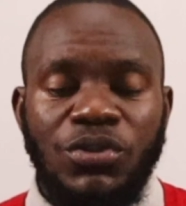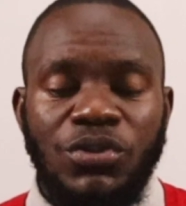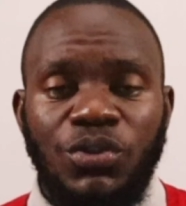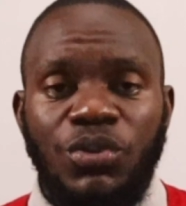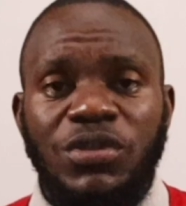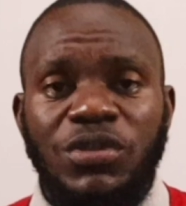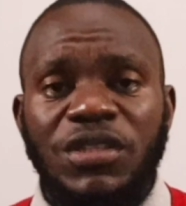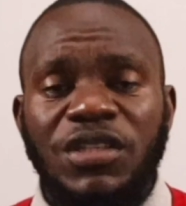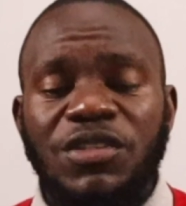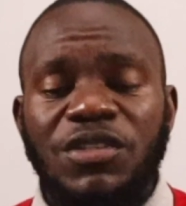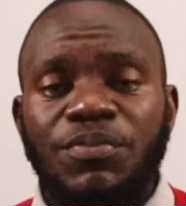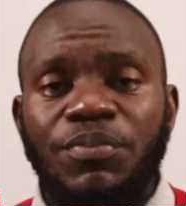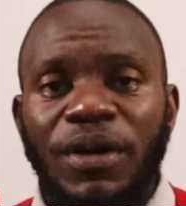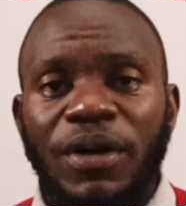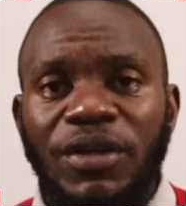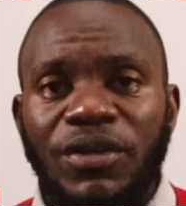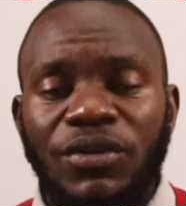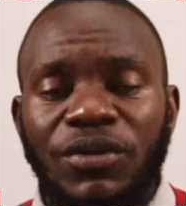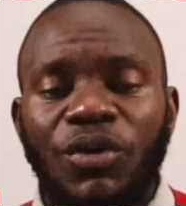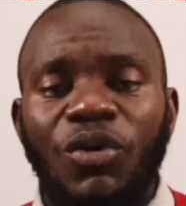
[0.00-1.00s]
So those are just
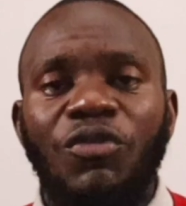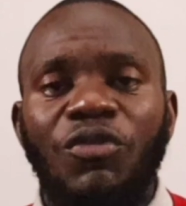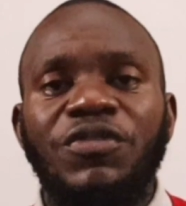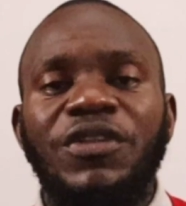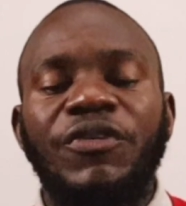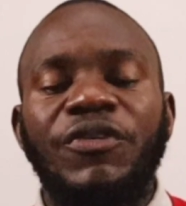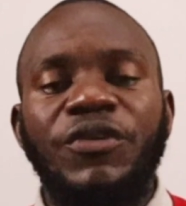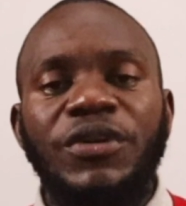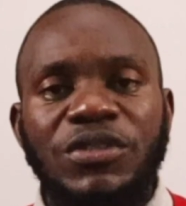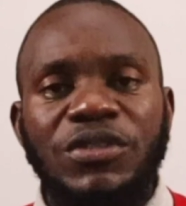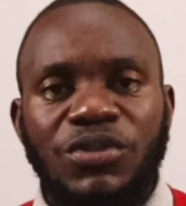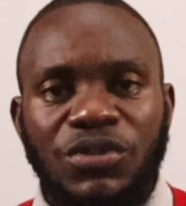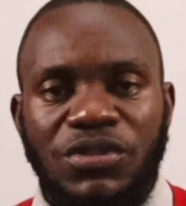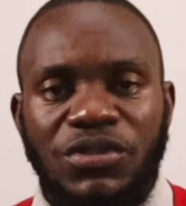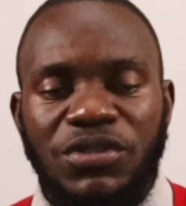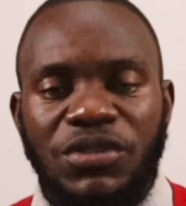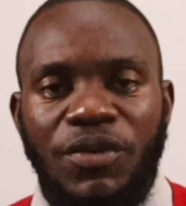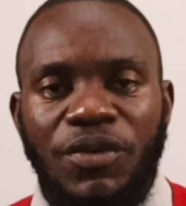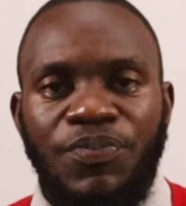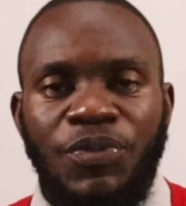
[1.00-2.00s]
part of the
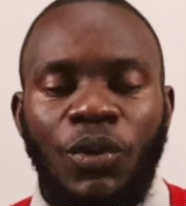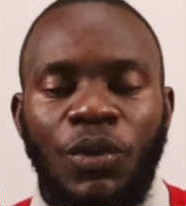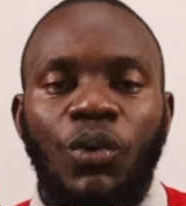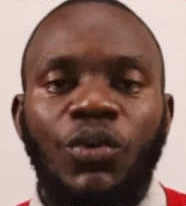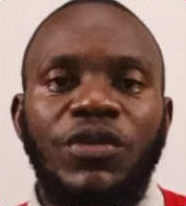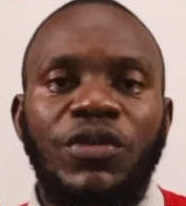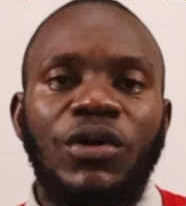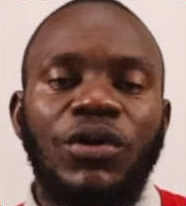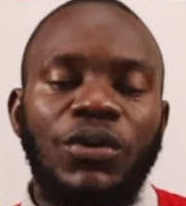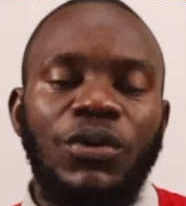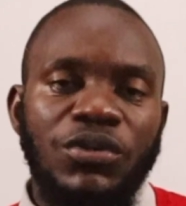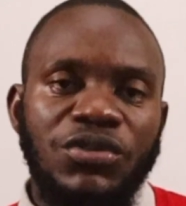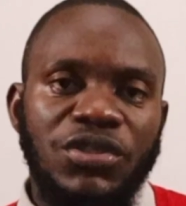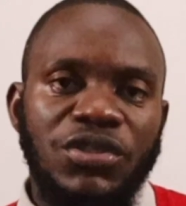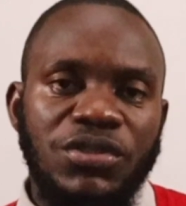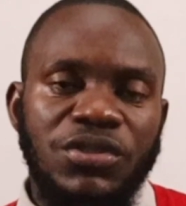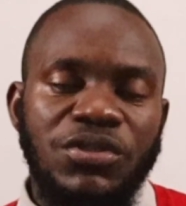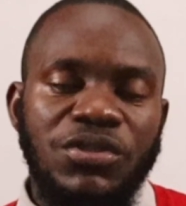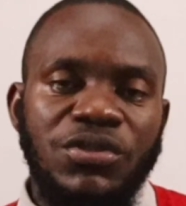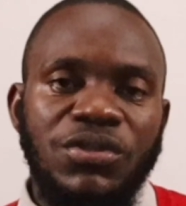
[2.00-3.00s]
reasons or the
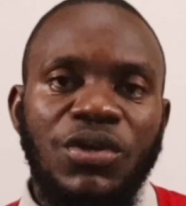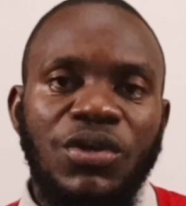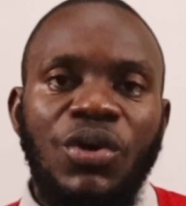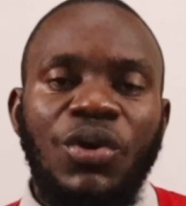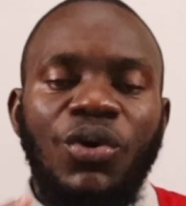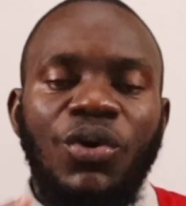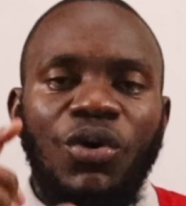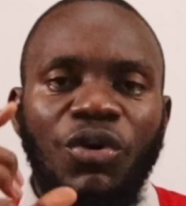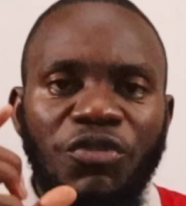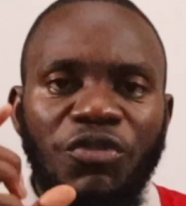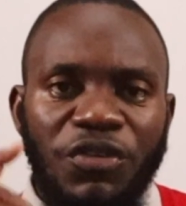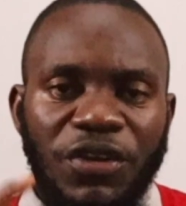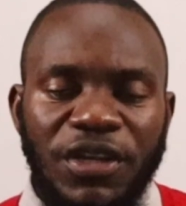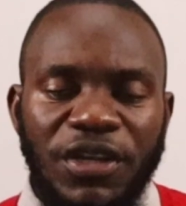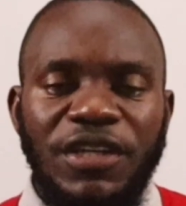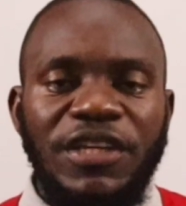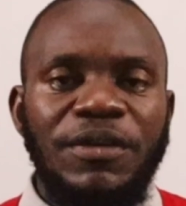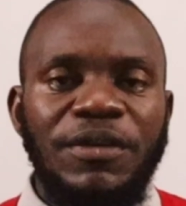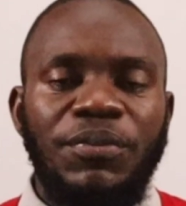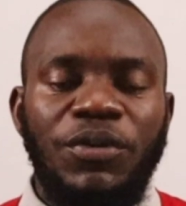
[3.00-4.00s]
causes of
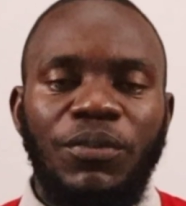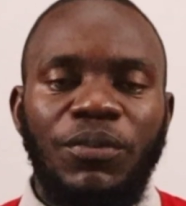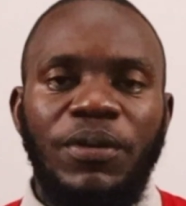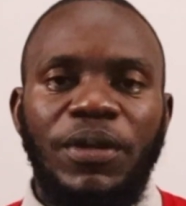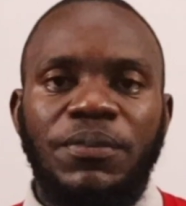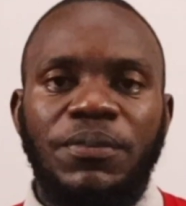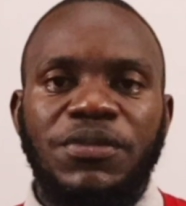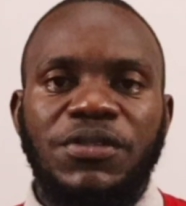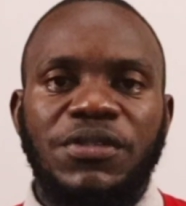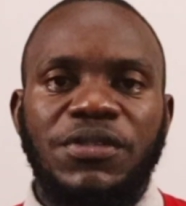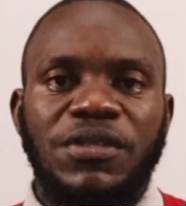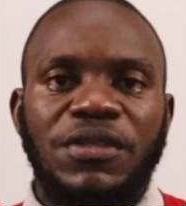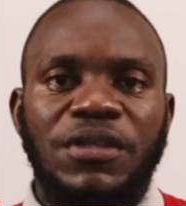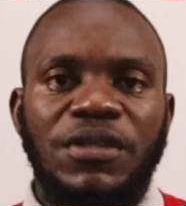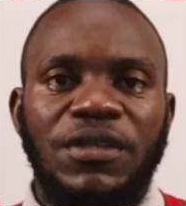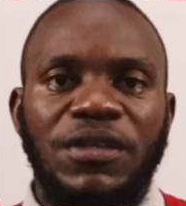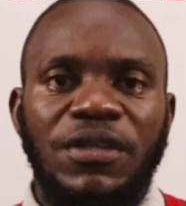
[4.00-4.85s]
kidney problems.